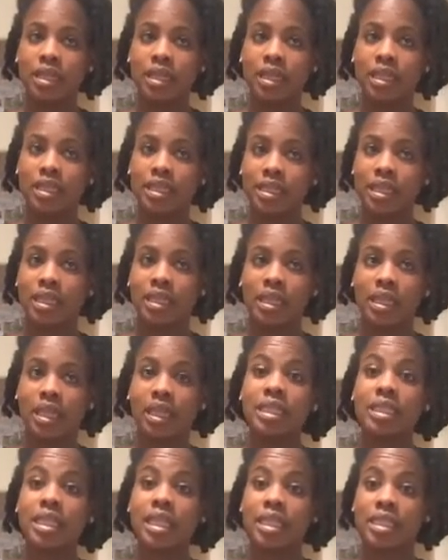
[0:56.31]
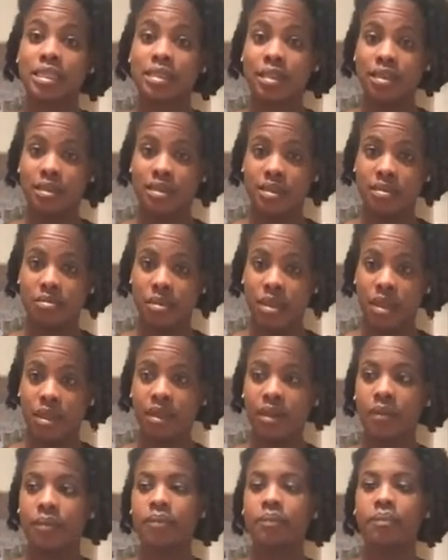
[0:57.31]
easiest thing to
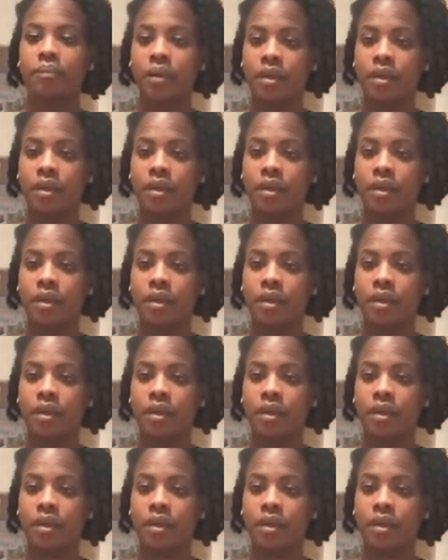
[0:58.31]
make,